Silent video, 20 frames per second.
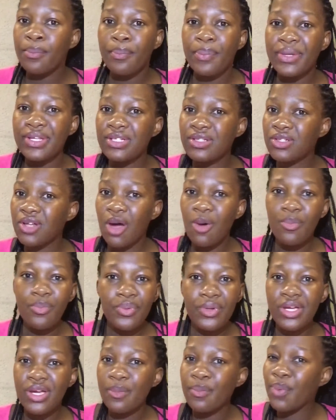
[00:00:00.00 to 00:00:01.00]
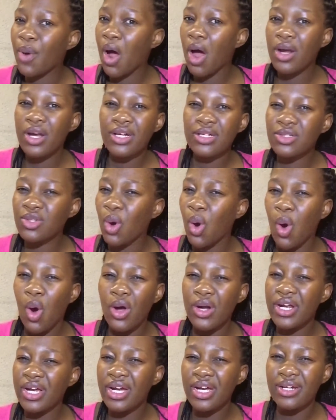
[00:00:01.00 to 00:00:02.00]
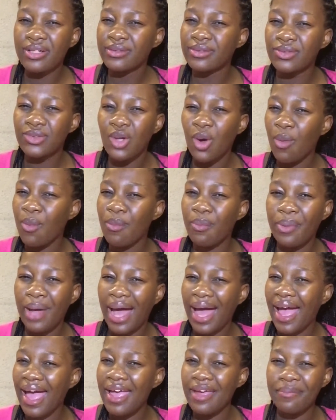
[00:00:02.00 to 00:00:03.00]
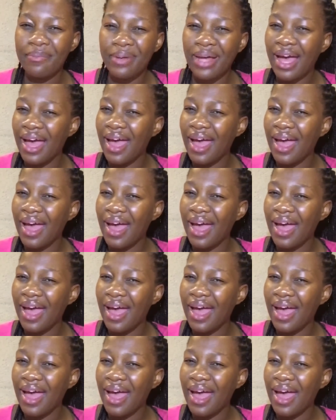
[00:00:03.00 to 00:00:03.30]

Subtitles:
But don't be a product hoarder. Don't buy,